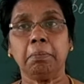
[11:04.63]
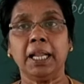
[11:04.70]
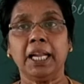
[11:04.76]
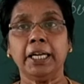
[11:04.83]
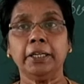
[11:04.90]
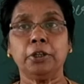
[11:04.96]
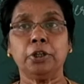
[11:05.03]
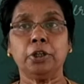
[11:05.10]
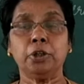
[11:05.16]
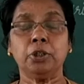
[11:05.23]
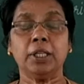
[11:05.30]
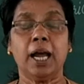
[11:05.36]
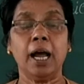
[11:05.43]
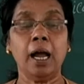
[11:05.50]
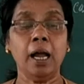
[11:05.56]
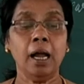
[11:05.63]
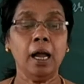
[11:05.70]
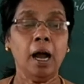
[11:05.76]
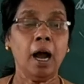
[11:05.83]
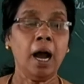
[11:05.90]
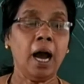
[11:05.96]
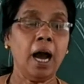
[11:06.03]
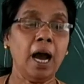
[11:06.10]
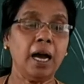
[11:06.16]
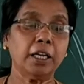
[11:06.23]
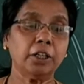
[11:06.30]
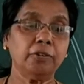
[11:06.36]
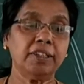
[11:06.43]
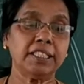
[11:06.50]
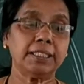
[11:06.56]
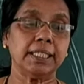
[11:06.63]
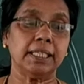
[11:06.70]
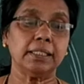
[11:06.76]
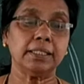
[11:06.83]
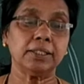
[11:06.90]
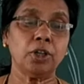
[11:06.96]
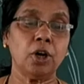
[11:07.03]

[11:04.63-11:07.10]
blood to the heart vessels.